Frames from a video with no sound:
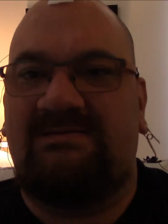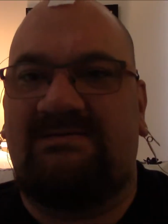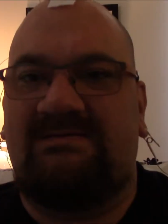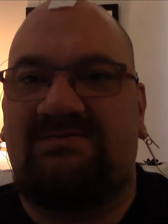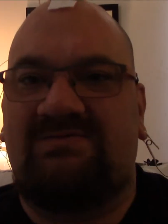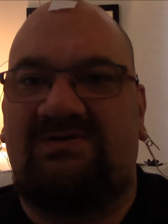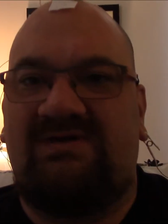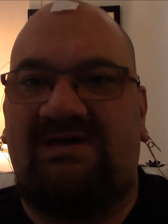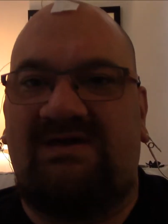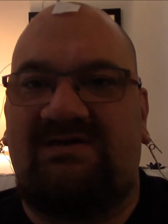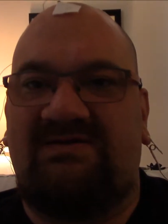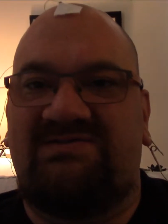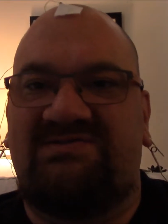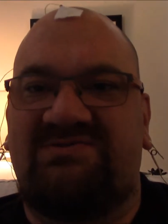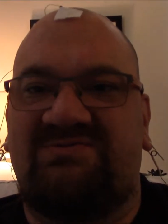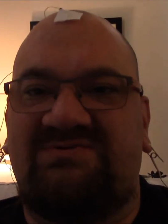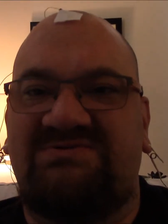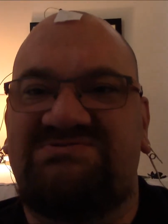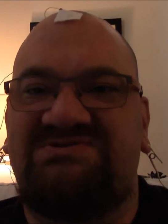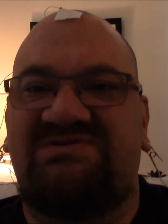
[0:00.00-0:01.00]
Okay,
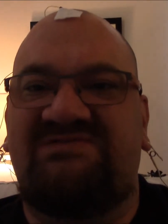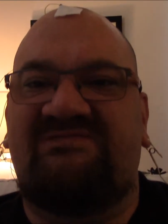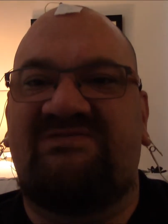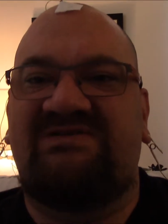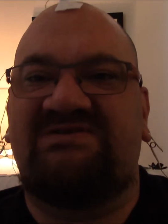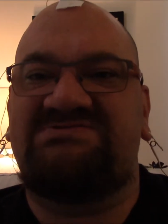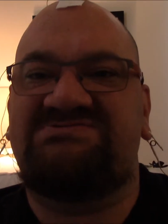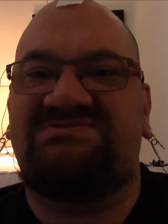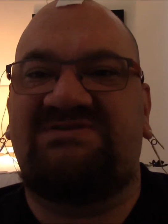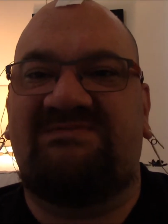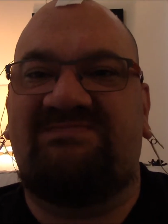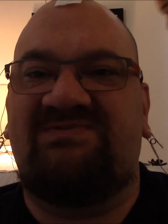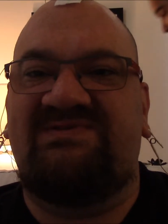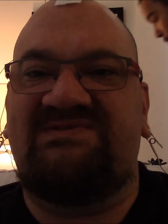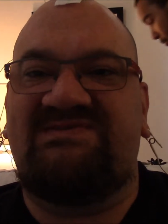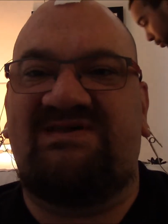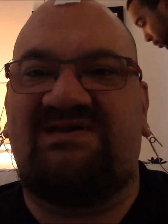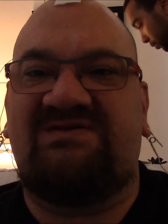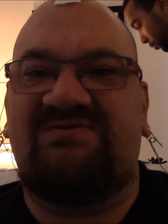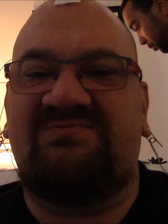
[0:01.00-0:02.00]
so we just finished up the
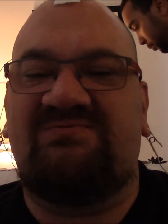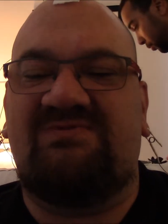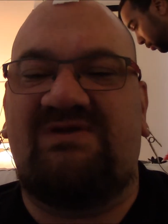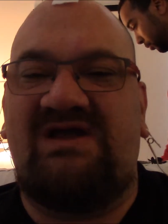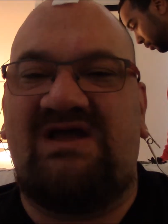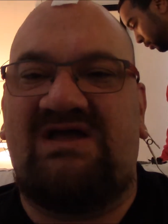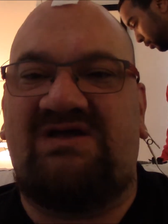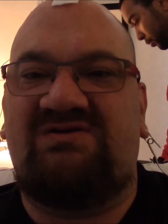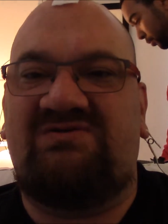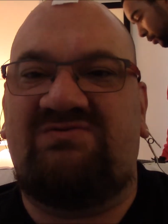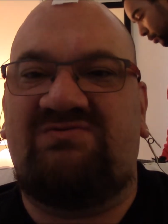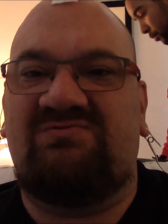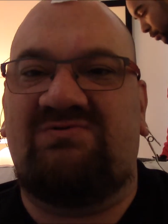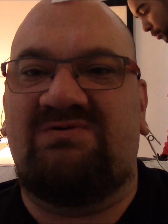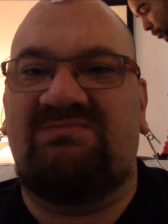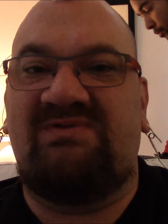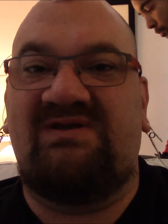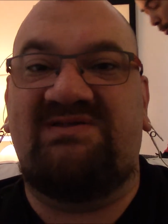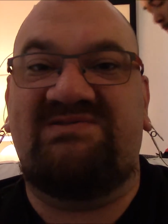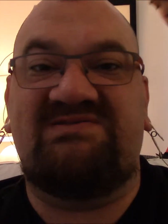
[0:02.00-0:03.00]
second round,
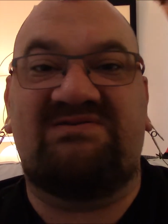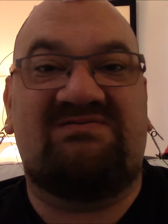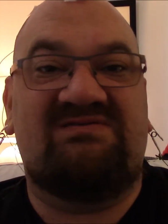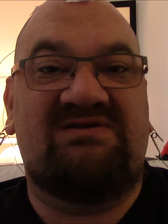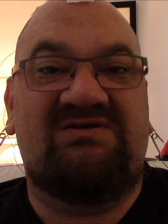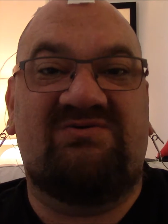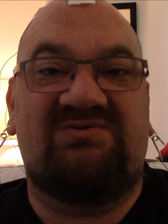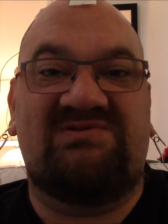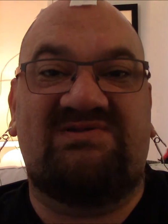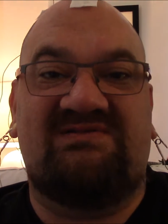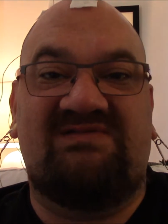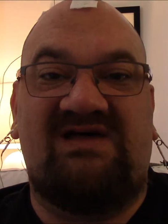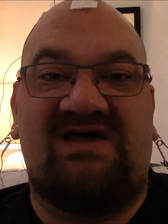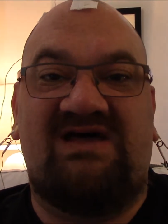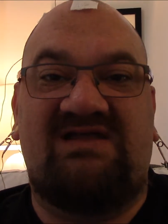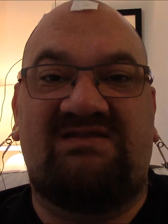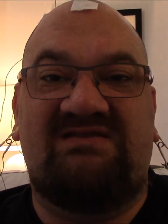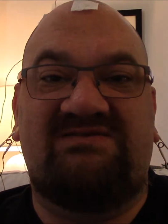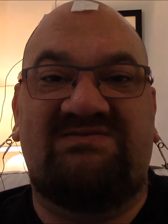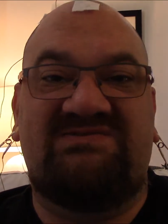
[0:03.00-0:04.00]
where basically it was a
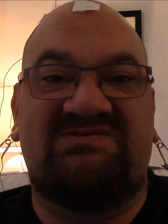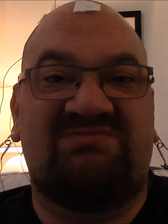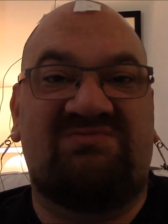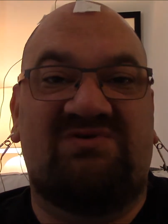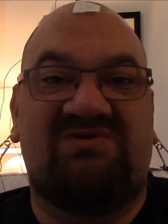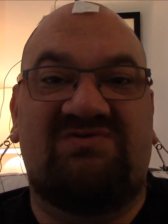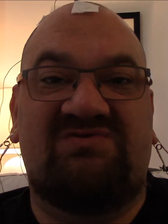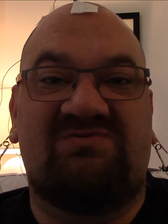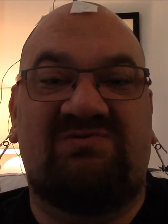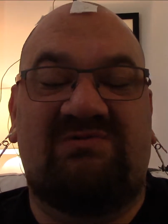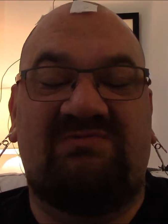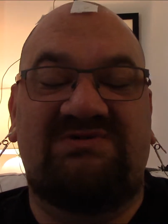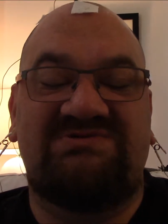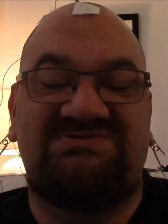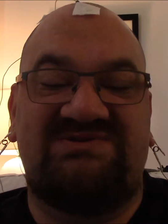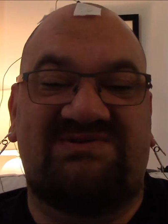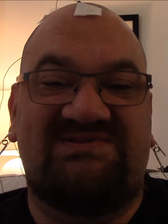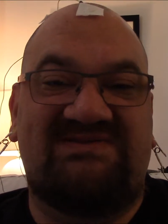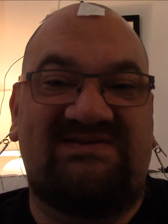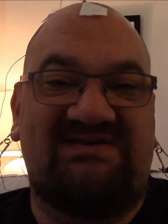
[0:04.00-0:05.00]
lot similar to what we
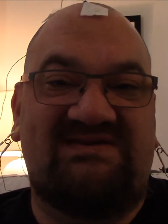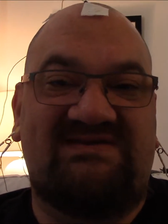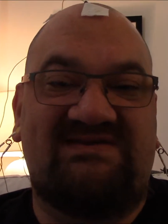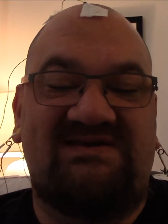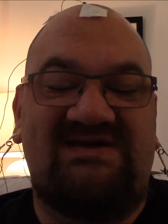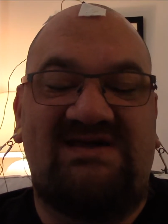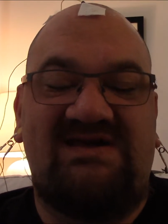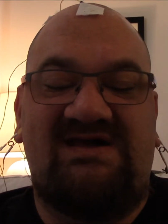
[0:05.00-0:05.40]
just did.